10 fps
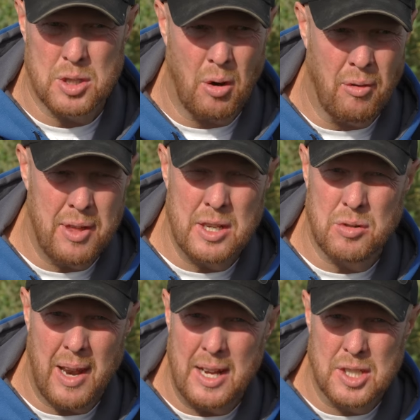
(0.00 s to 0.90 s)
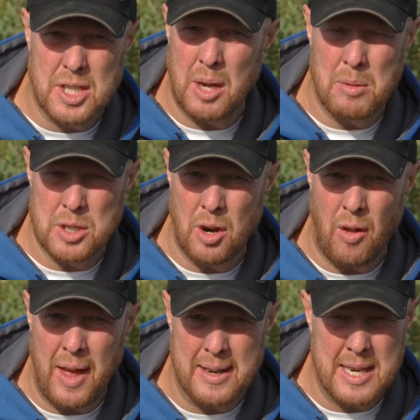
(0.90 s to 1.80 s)
so things for like skimmers and
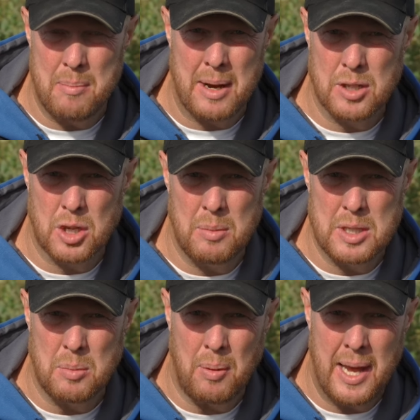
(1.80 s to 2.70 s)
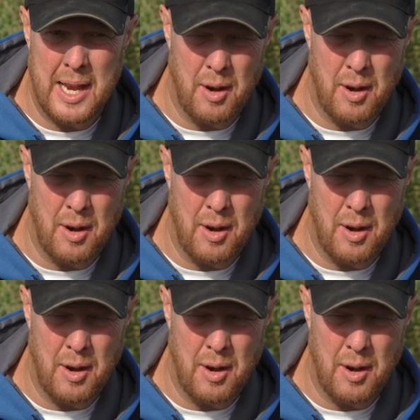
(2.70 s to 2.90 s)
all that, dead maggots come into play,